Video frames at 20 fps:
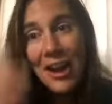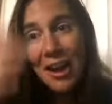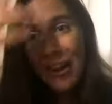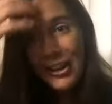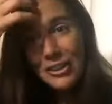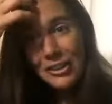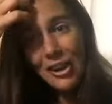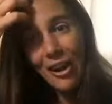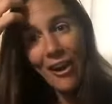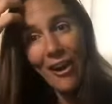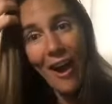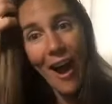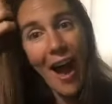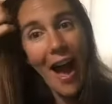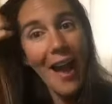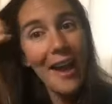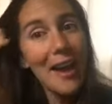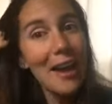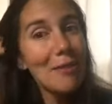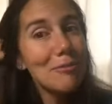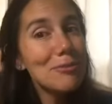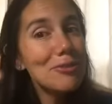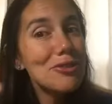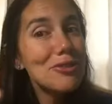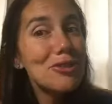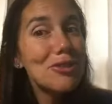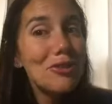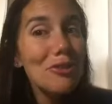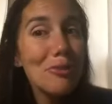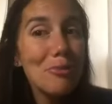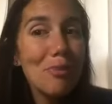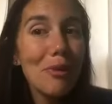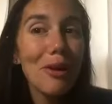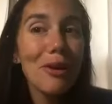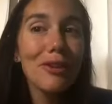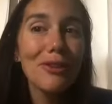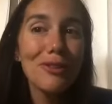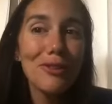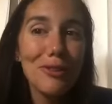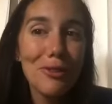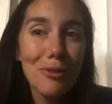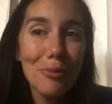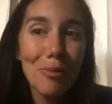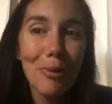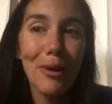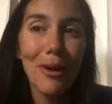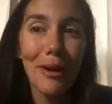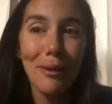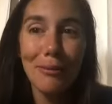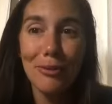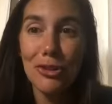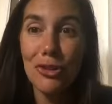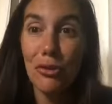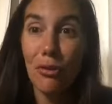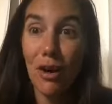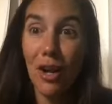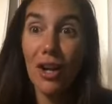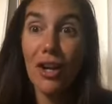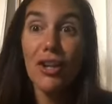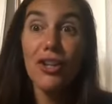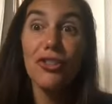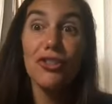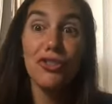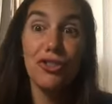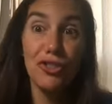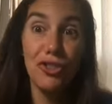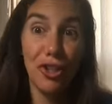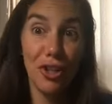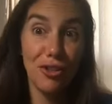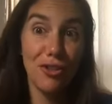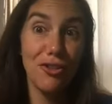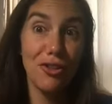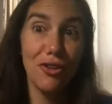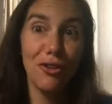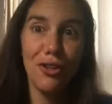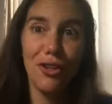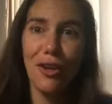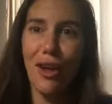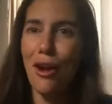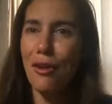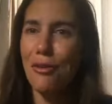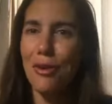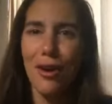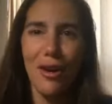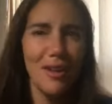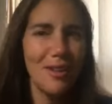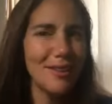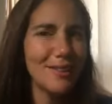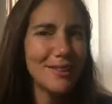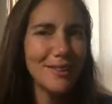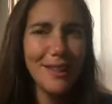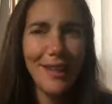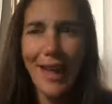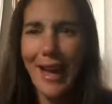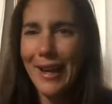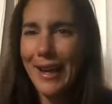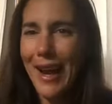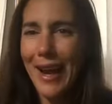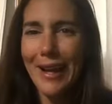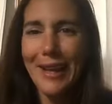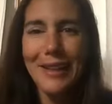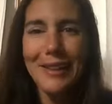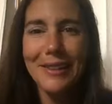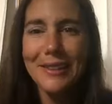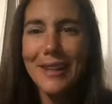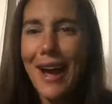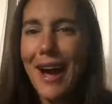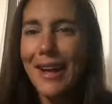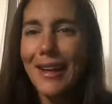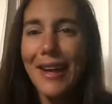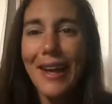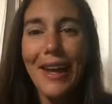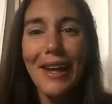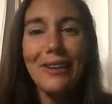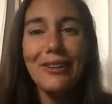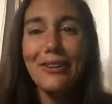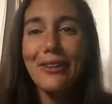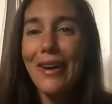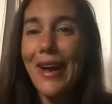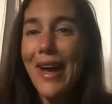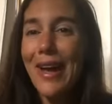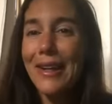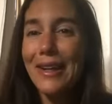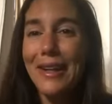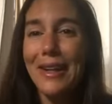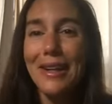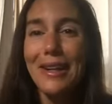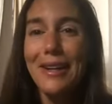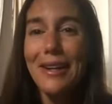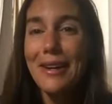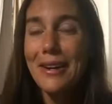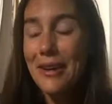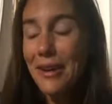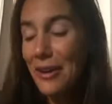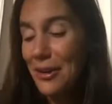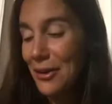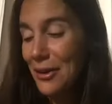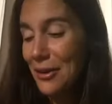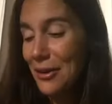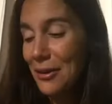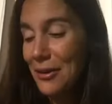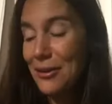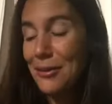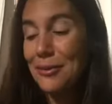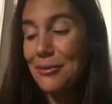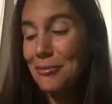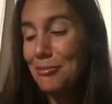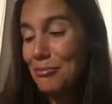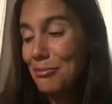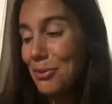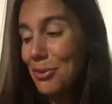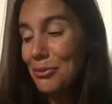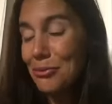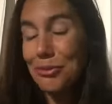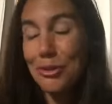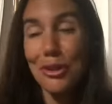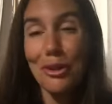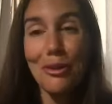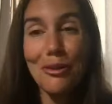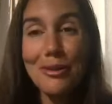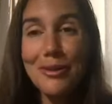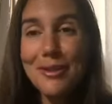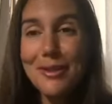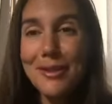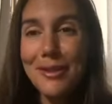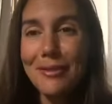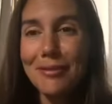y'all, I am super, super immature, just so you know. Like, I cannot handle any poop jokes.